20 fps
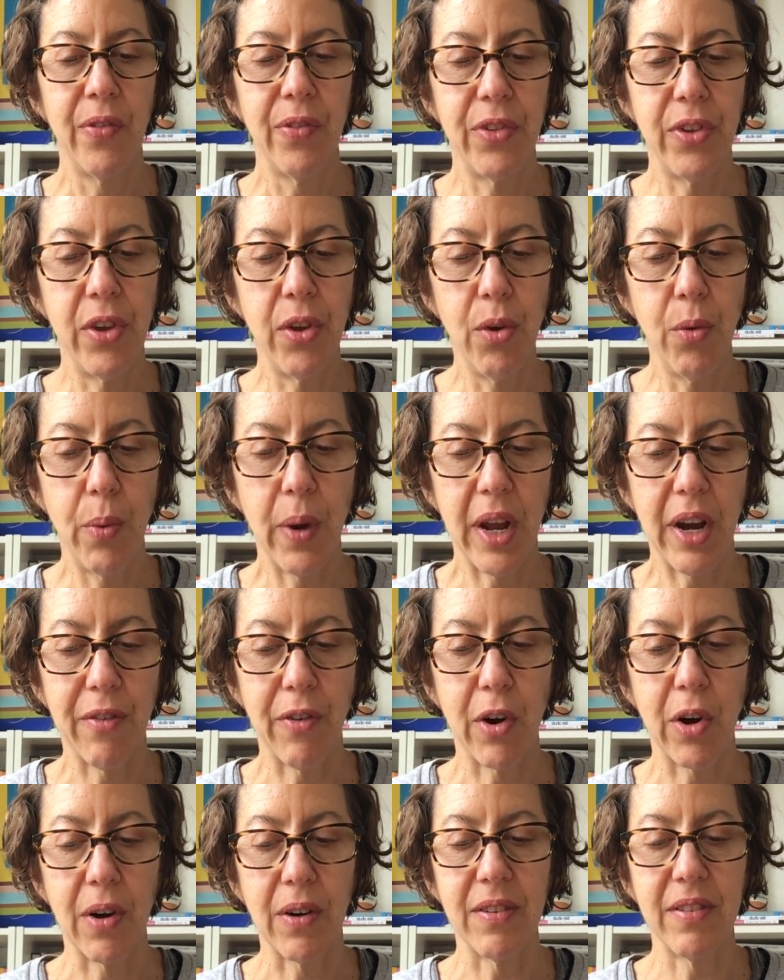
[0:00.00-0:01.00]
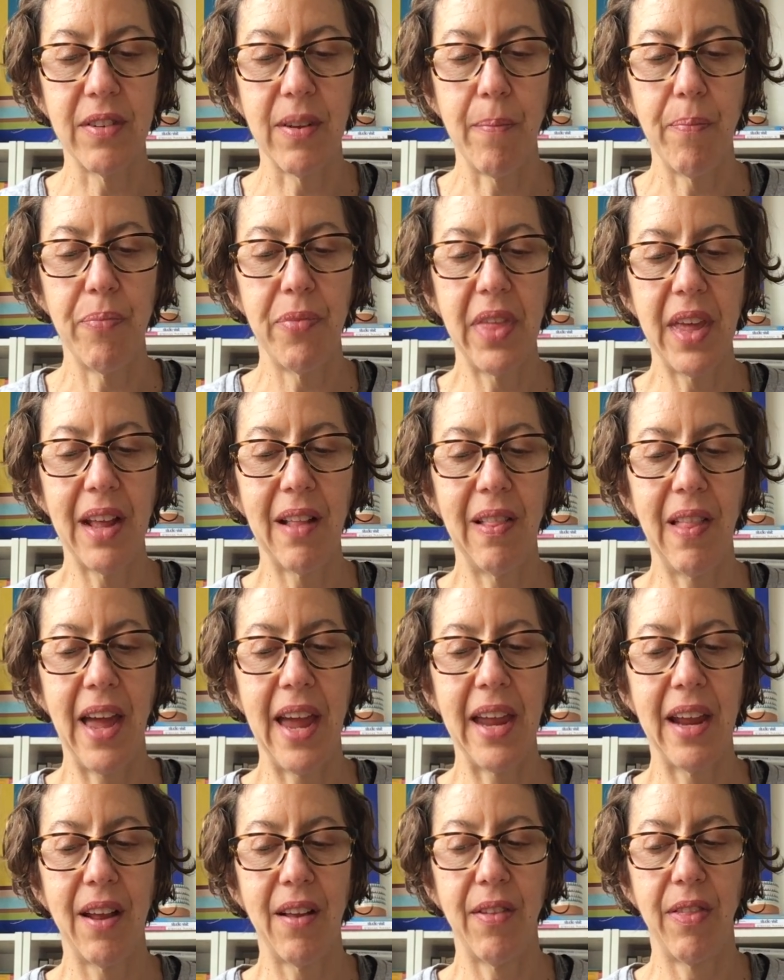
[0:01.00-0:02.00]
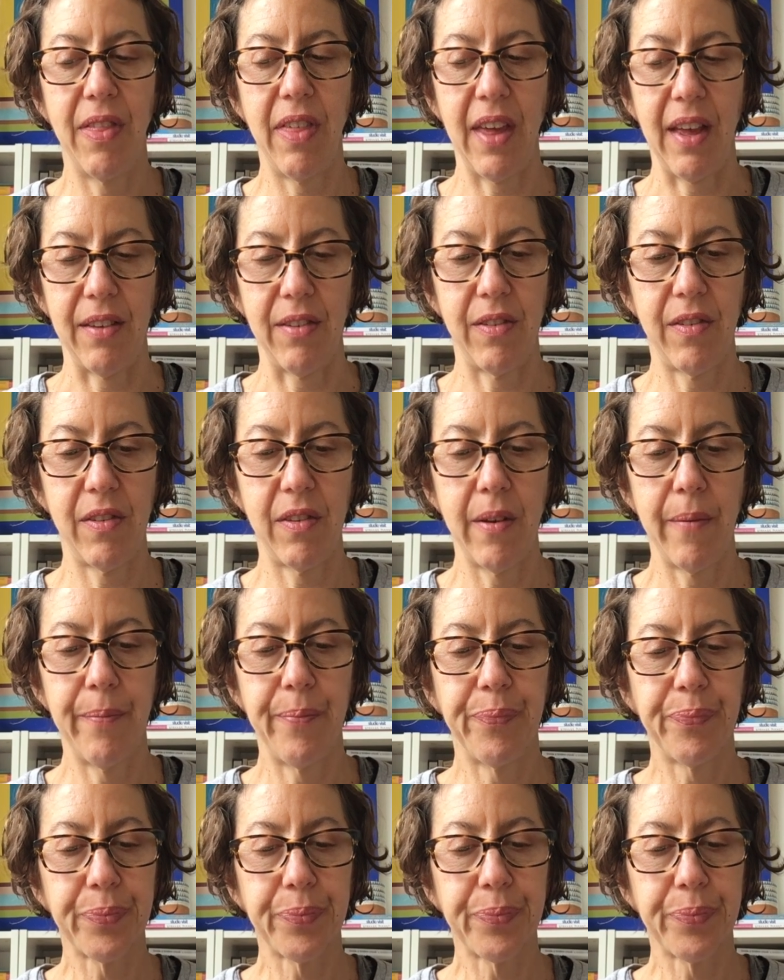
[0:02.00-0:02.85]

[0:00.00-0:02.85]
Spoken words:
you would have heard something like this.